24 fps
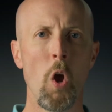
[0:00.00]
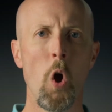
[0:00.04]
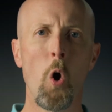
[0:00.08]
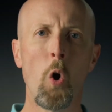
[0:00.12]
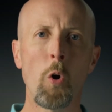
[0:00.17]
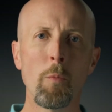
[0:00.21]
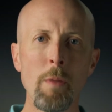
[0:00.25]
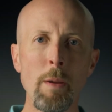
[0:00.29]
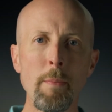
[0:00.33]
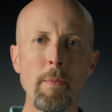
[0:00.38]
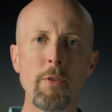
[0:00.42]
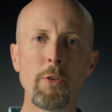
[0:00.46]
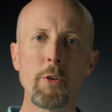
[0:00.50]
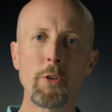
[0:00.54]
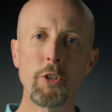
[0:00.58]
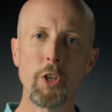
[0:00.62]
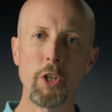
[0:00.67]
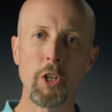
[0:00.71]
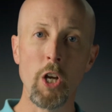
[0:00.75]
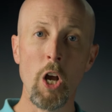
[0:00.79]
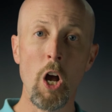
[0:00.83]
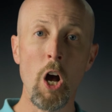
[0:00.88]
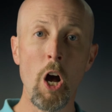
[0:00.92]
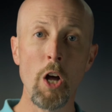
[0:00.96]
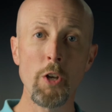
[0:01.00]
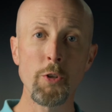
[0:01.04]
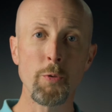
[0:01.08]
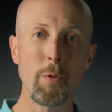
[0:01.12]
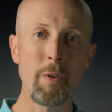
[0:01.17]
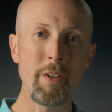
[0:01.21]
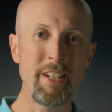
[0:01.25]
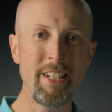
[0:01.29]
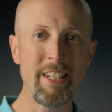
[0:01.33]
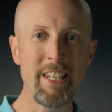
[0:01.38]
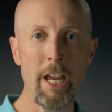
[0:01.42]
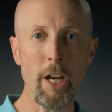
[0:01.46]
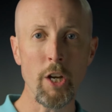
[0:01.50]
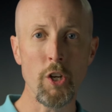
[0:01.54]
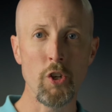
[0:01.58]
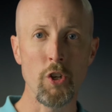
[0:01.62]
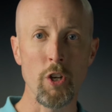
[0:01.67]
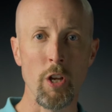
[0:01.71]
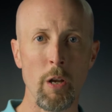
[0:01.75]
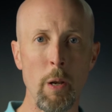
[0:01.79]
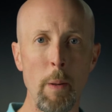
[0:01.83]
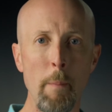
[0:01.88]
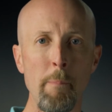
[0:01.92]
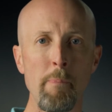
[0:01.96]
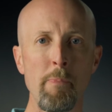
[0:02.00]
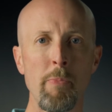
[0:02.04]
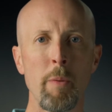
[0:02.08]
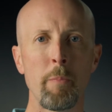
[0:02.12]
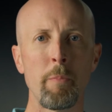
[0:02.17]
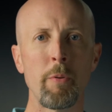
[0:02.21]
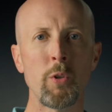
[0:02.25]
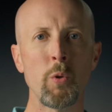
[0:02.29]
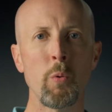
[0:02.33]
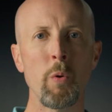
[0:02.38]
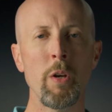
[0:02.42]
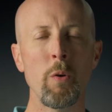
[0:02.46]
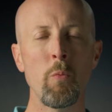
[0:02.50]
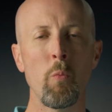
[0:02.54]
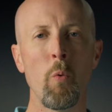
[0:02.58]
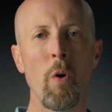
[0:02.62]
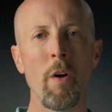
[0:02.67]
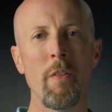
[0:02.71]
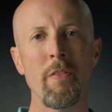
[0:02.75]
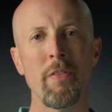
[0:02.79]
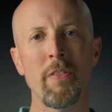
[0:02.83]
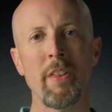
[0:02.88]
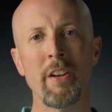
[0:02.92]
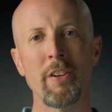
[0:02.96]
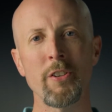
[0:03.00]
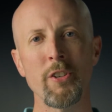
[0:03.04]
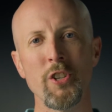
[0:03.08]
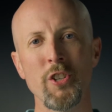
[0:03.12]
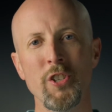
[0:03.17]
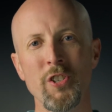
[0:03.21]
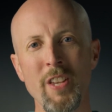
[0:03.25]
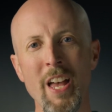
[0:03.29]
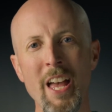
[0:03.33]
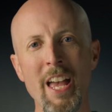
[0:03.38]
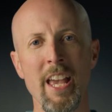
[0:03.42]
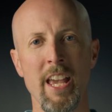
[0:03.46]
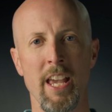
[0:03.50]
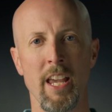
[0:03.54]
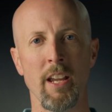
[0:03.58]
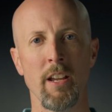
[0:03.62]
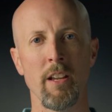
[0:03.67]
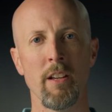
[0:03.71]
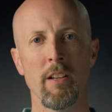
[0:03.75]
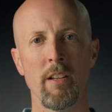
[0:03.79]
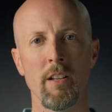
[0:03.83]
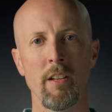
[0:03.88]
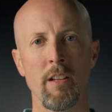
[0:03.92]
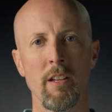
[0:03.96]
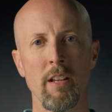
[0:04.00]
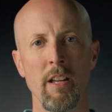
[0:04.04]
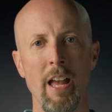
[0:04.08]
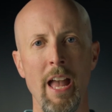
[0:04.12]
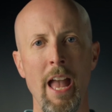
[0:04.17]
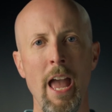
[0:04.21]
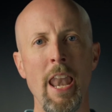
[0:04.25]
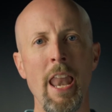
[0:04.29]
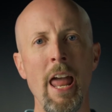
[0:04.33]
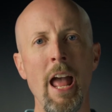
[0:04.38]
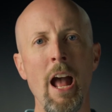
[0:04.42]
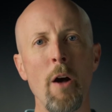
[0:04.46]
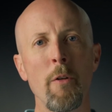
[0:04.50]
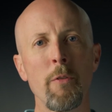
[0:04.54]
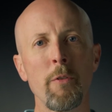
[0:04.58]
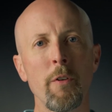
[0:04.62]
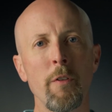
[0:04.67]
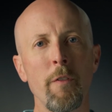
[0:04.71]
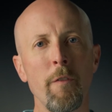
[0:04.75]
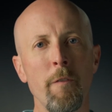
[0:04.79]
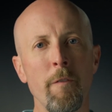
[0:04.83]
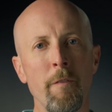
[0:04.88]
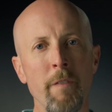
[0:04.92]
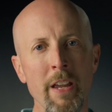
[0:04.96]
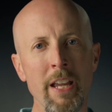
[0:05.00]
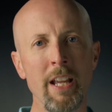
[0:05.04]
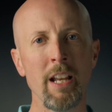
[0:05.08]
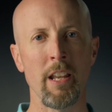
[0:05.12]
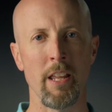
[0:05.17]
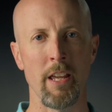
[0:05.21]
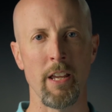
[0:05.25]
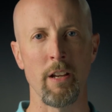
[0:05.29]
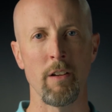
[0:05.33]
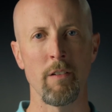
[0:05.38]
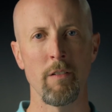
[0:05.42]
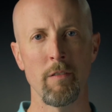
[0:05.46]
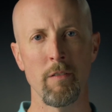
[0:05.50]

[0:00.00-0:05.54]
Or maybe there's a contradiction between what they're saying and how they're feeling.